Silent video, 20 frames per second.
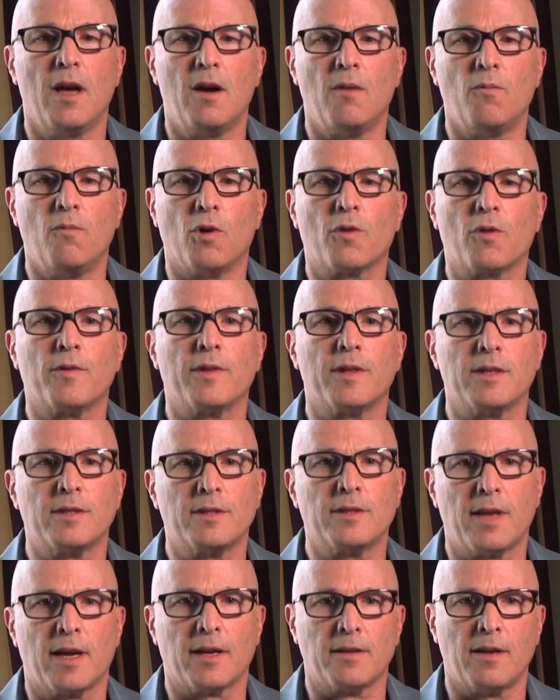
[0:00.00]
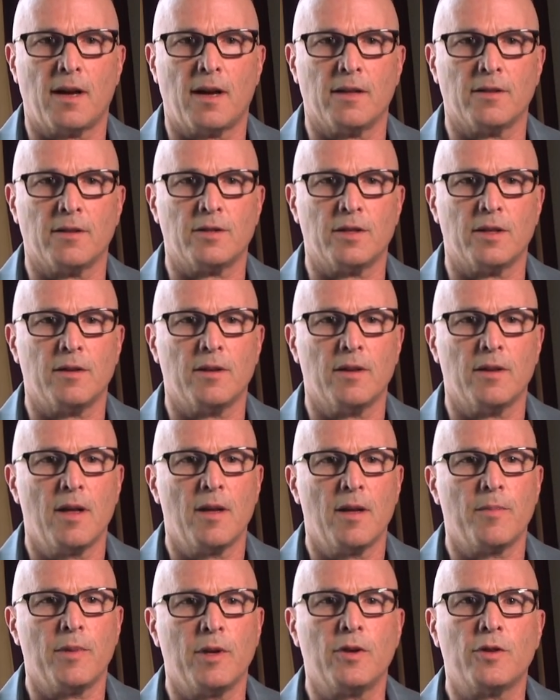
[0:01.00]
work with this technology
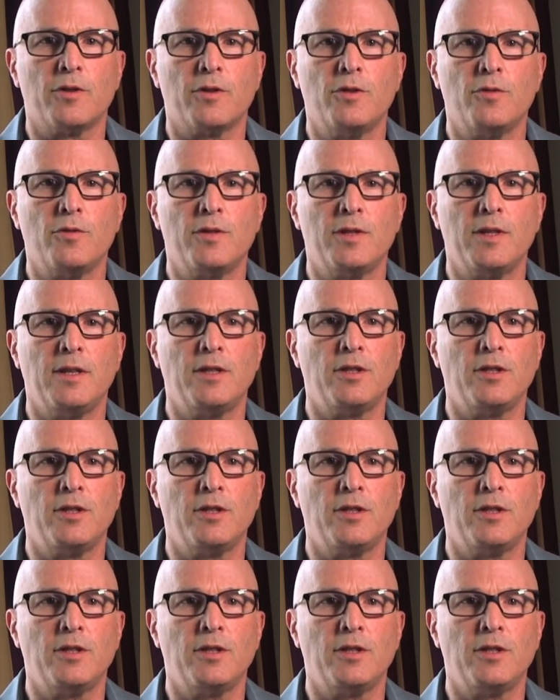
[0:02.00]
because you see